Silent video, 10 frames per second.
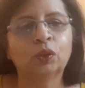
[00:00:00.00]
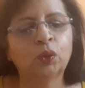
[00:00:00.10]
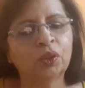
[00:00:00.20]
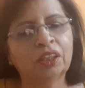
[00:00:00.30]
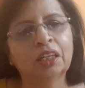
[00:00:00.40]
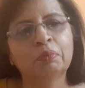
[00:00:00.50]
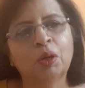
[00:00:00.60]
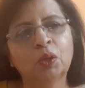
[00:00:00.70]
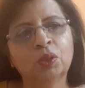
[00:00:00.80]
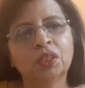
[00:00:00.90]
talking
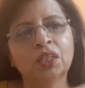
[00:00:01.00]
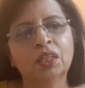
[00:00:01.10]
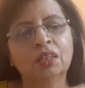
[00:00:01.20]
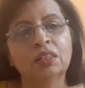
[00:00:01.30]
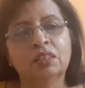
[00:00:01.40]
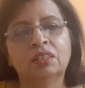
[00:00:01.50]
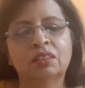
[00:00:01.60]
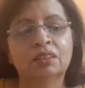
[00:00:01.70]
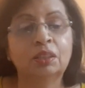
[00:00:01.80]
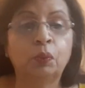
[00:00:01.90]
about
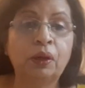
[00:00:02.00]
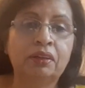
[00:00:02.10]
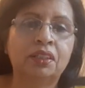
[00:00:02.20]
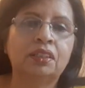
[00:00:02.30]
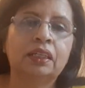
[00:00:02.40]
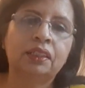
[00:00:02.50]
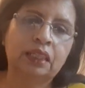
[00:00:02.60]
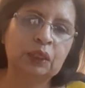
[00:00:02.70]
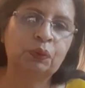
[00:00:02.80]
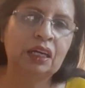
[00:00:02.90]
the various things
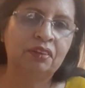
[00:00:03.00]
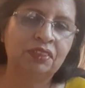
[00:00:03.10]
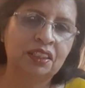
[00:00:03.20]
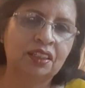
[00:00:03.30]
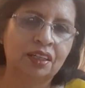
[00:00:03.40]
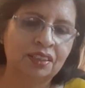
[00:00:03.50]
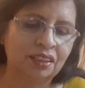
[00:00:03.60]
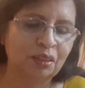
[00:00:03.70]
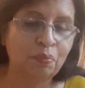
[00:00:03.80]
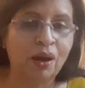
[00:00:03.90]
that we have discussed
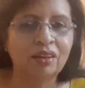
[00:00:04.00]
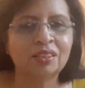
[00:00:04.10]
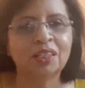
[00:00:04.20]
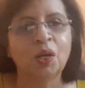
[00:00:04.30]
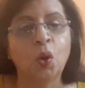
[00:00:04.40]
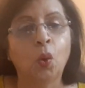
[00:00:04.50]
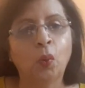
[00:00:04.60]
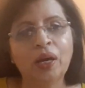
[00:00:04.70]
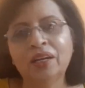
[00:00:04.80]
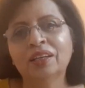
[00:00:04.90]
in the past.
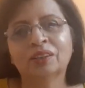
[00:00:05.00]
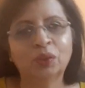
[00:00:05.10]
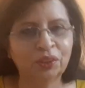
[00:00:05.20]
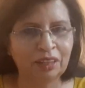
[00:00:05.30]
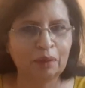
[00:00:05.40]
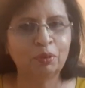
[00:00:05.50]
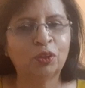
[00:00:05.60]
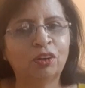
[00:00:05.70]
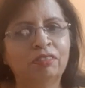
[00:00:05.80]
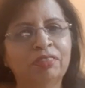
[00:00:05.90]
Well, go grab your
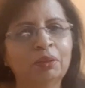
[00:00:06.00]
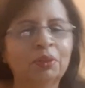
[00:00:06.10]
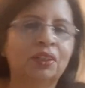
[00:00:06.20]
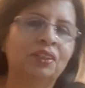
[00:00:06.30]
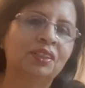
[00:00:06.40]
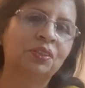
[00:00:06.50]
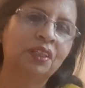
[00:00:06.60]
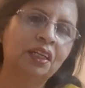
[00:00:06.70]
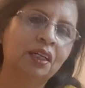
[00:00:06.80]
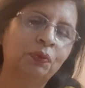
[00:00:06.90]
coffee because
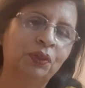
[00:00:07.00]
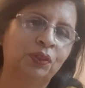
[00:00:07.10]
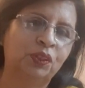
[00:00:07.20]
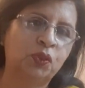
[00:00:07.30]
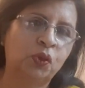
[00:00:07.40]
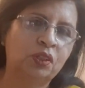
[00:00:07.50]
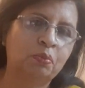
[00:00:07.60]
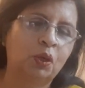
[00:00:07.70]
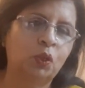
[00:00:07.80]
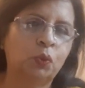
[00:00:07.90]
today we're going to talk
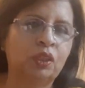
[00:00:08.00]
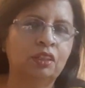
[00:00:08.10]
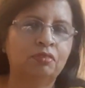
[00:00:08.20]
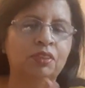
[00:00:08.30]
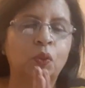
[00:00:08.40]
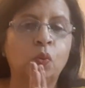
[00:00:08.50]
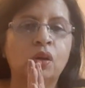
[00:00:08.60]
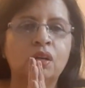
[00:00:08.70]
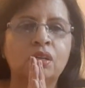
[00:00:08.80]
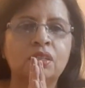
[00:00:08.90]
about one of the
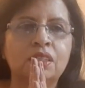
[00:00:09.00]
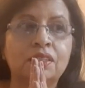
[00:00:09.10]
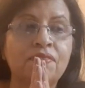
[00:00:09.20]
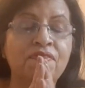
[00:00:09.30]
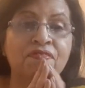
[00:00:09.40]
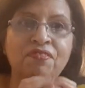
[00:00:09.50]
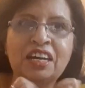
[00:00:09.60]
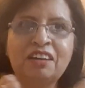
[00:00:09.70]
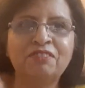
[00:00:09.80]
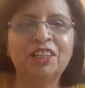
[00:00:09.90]
world's
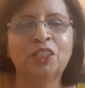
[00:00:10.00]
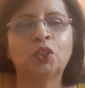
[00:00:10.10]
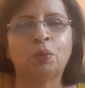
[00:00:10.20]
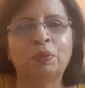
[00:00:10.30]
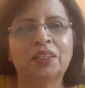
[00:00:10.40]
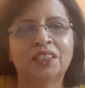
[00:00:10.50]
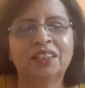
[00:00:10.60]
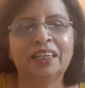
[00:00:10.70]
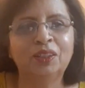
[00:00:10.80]
favorite topics. Can